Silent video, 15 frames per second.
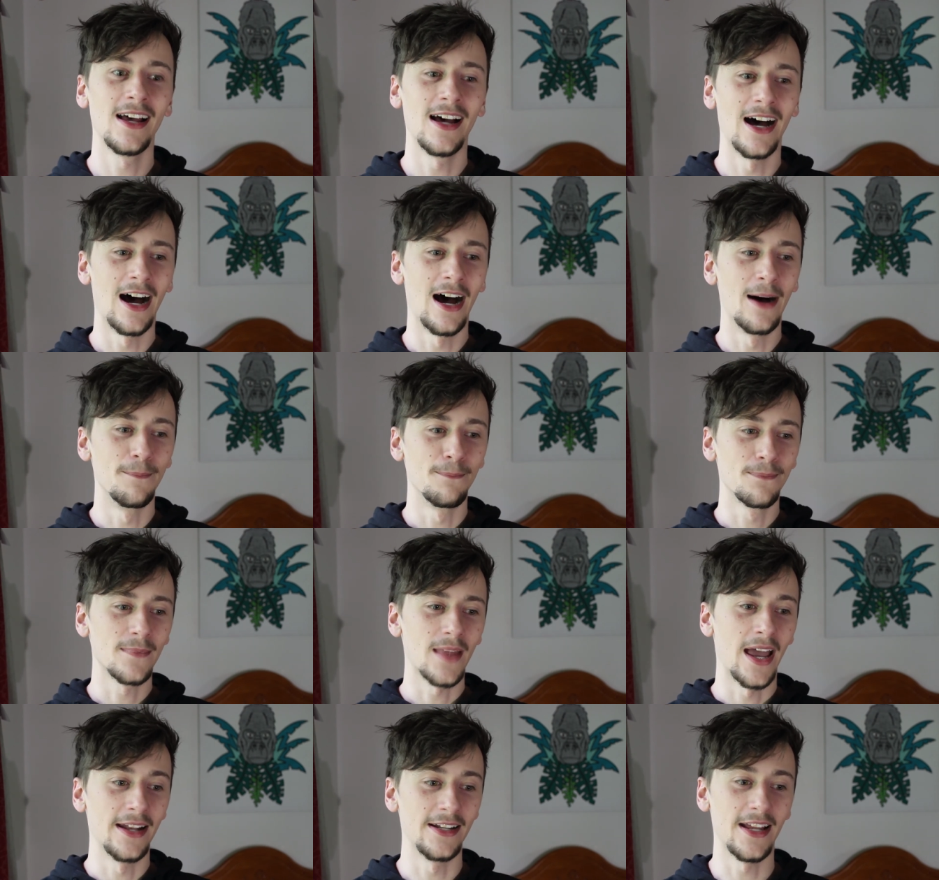Um,
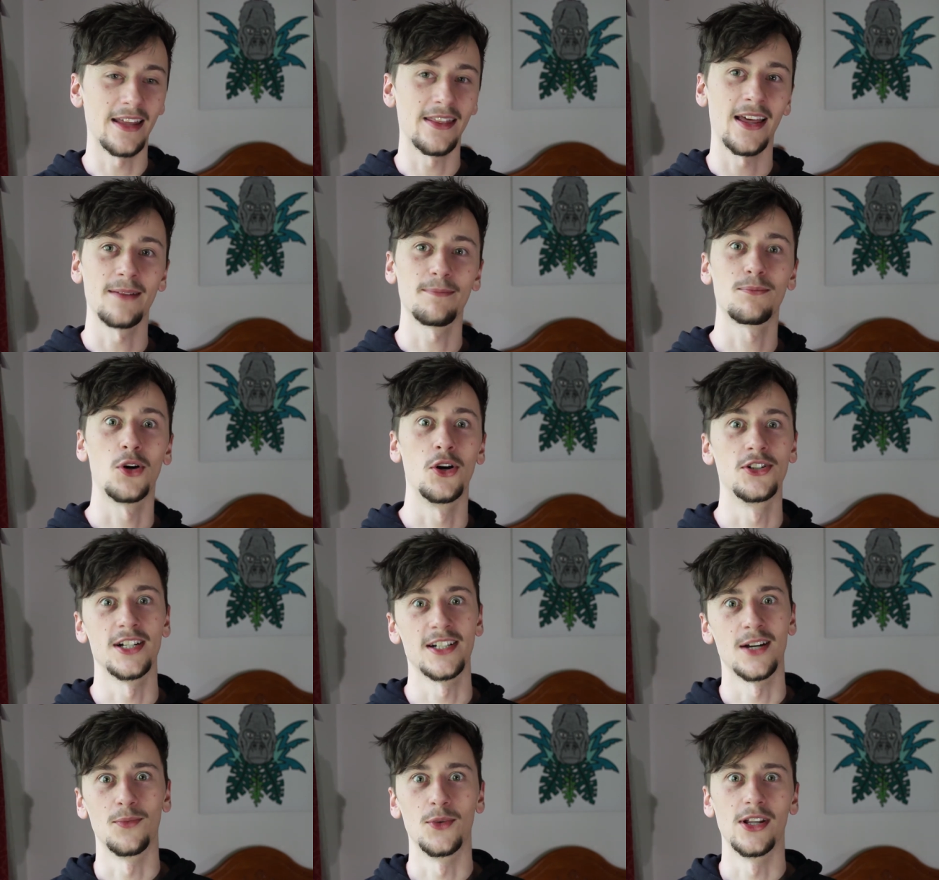and yeah, that
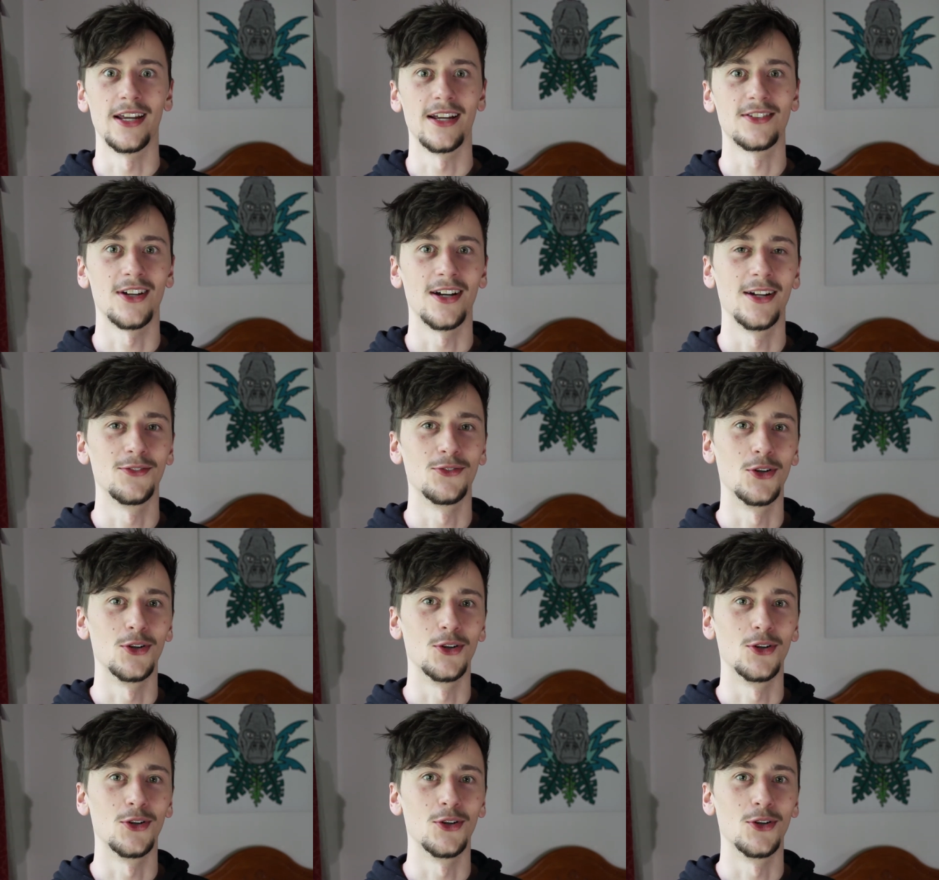project I'm really excited